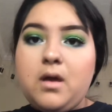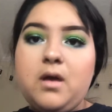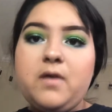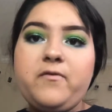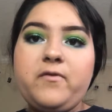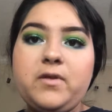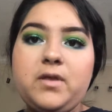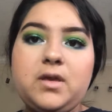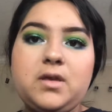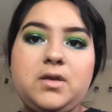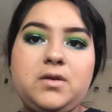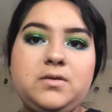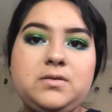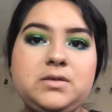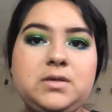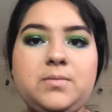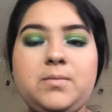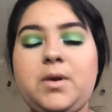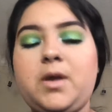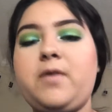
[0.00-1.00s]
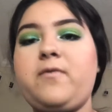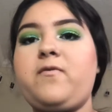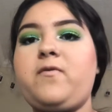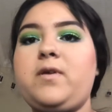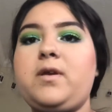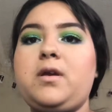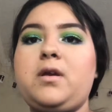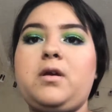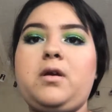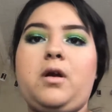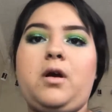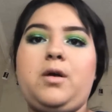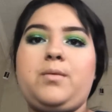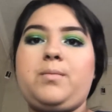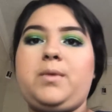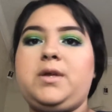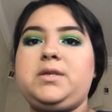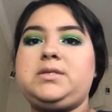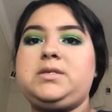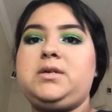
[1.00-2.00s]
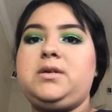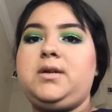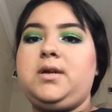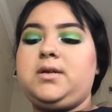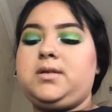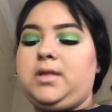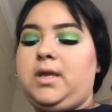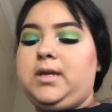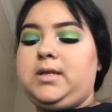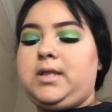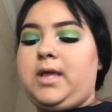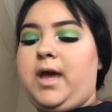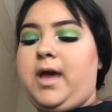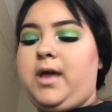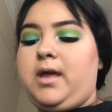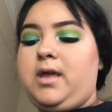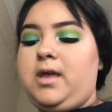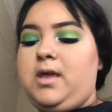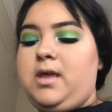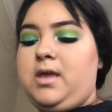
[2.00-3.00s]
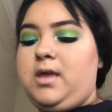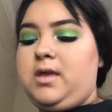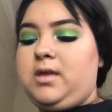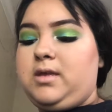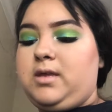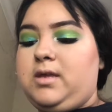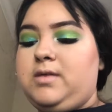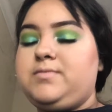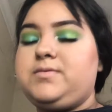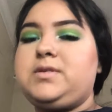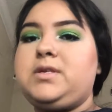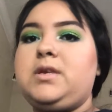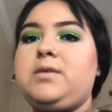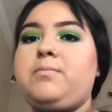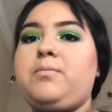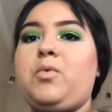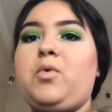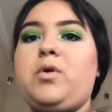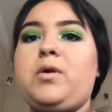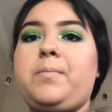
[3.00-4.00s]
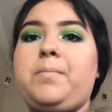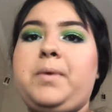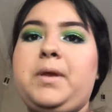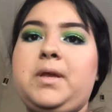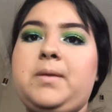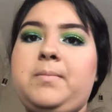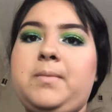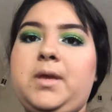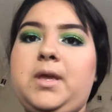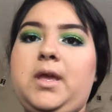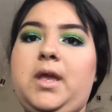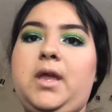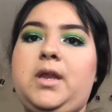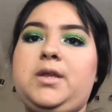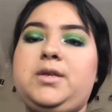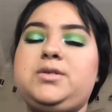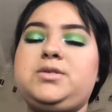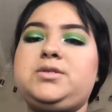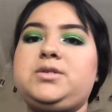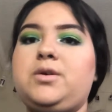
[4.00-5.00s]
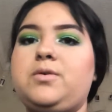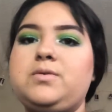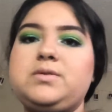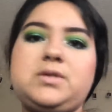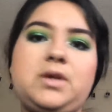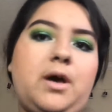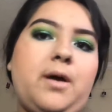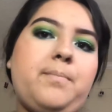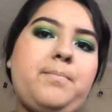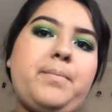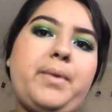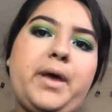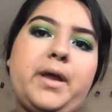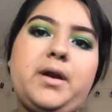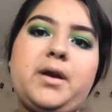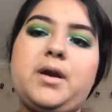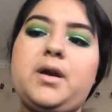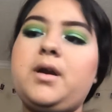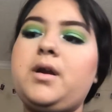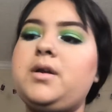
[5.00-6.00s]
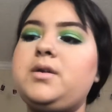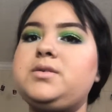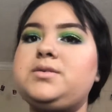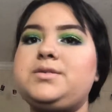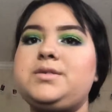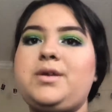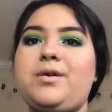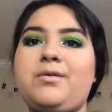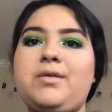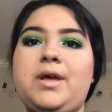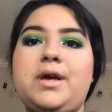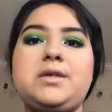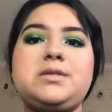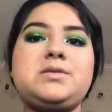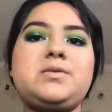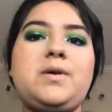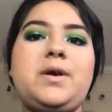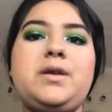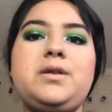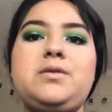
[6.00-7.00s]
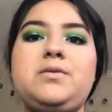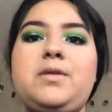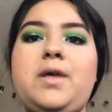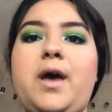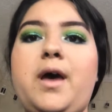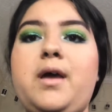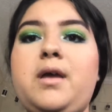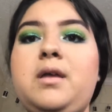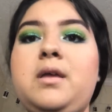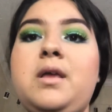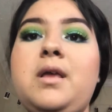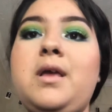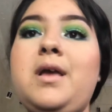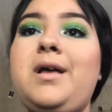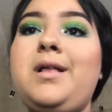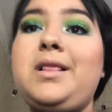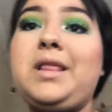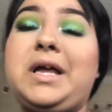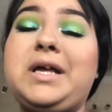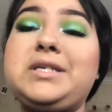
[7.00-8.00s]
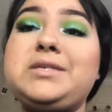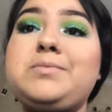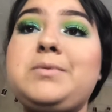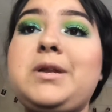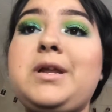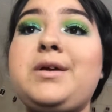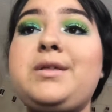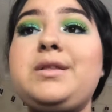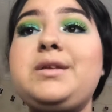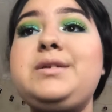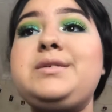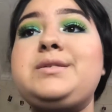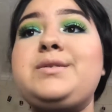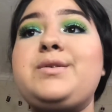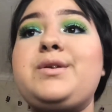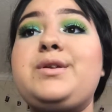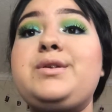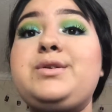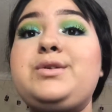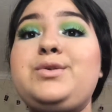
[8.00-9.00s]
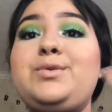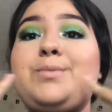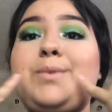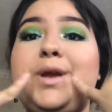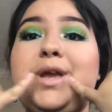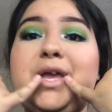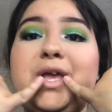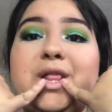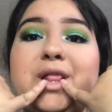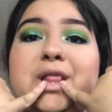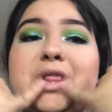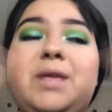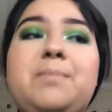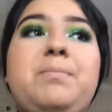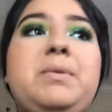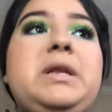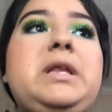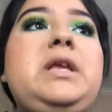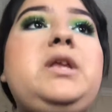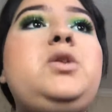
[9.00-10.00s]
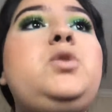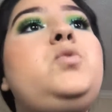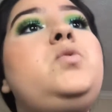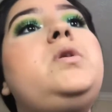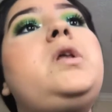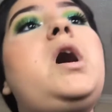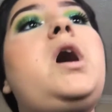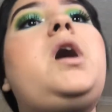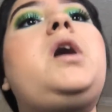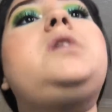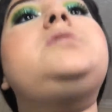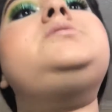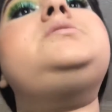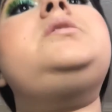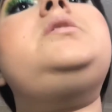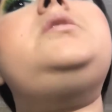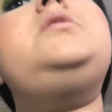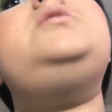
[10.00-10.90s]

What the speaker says: I feel like using my finger on my tear duct like that gives it more pigment and it shows up better, so that's why I do that. Last but not least, I'm going to do my lippity doodads.